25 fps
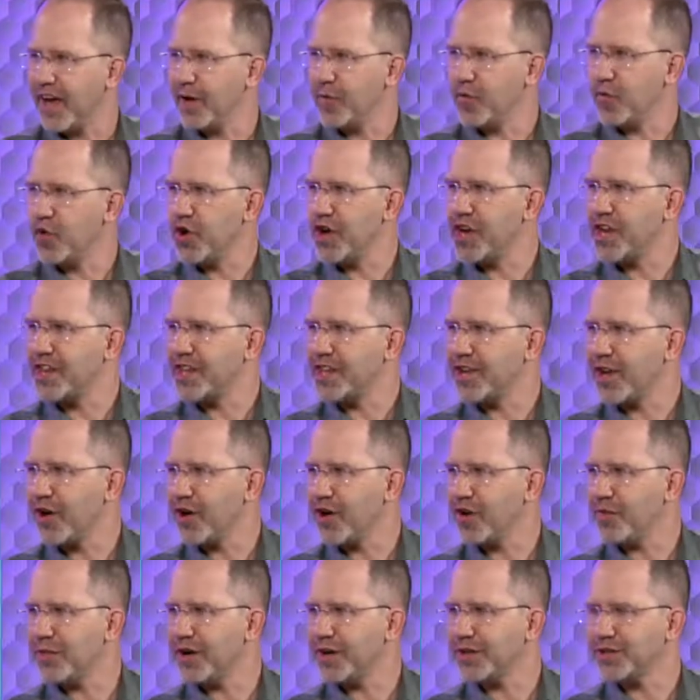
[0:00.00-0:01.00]
I'm reading the oh,
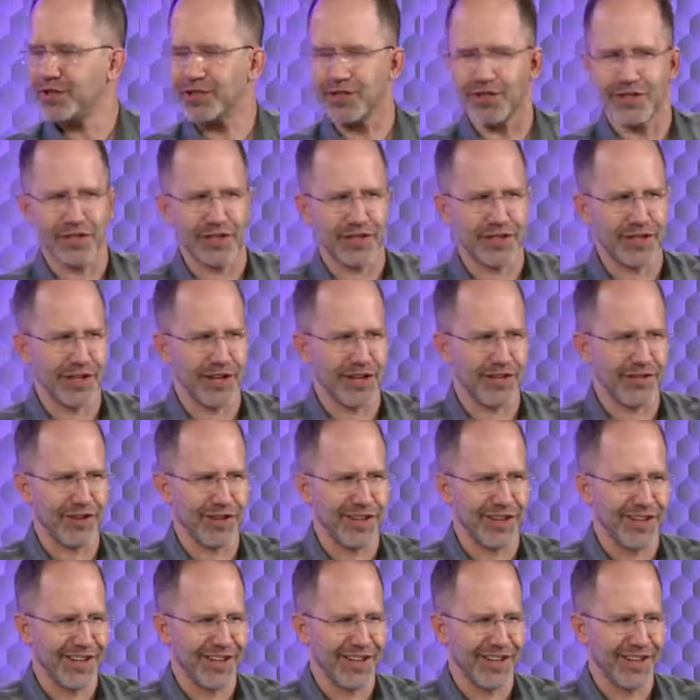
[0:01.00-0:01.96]
error. yeah, read the error, yeah.